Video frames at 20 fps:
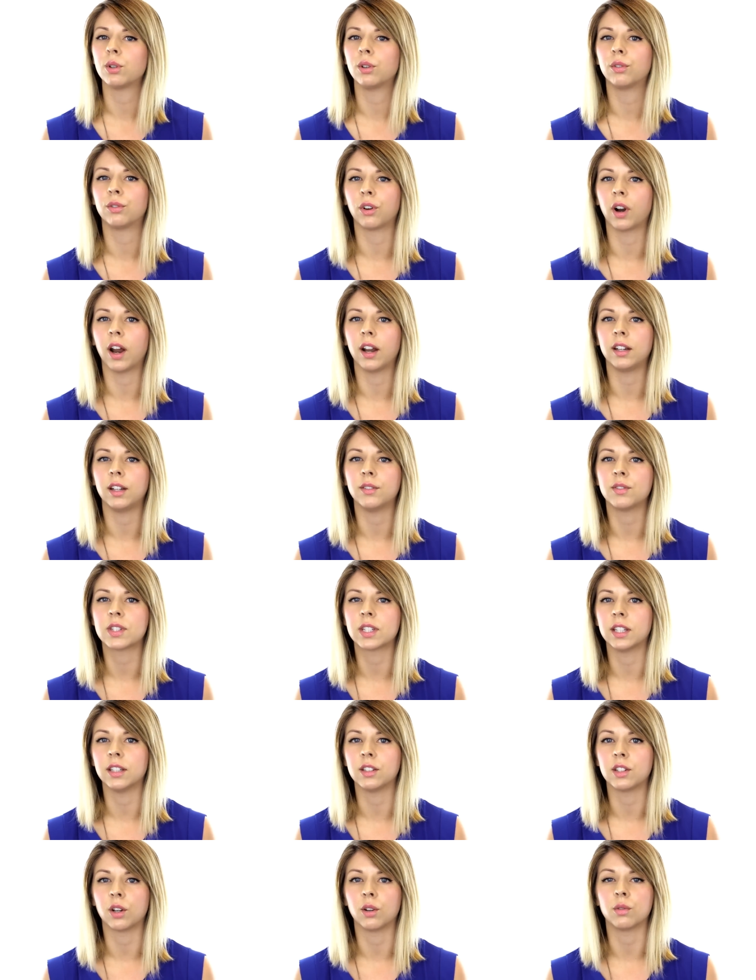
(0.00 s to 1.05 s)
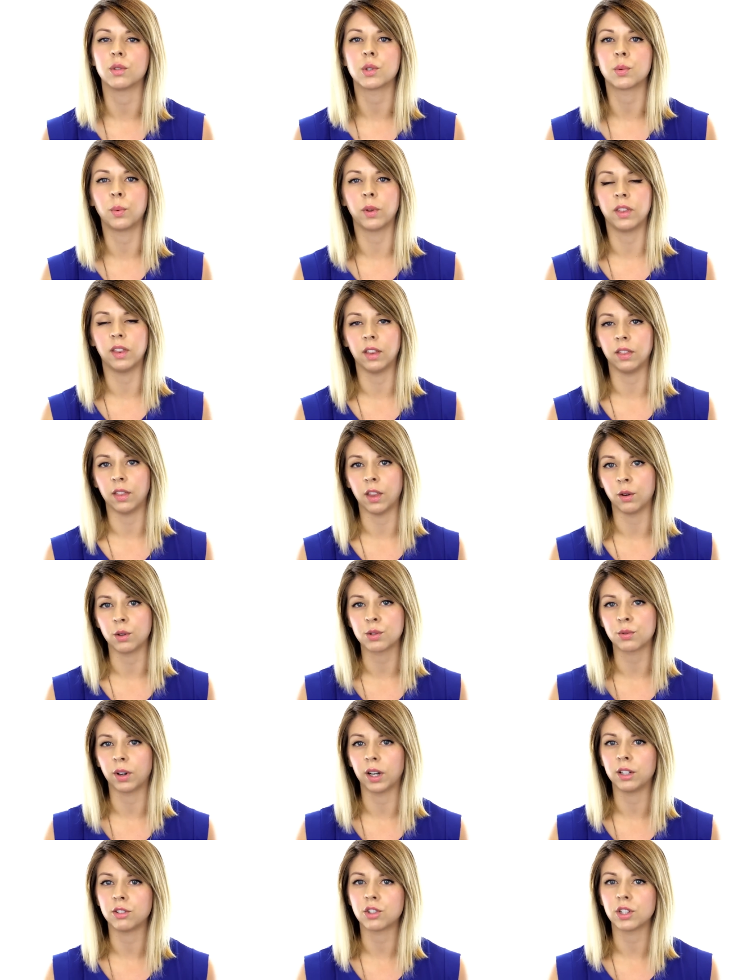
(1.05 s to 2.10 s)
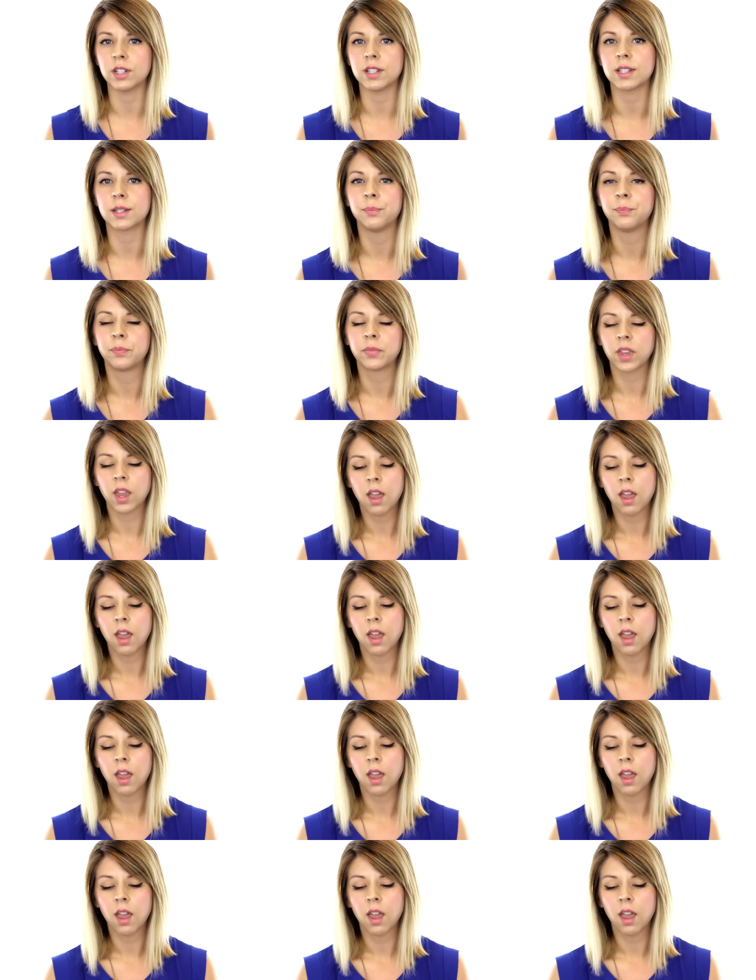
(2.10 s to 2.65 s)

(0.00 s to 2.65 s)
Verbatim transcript: to a variety of skin tones within those ranges.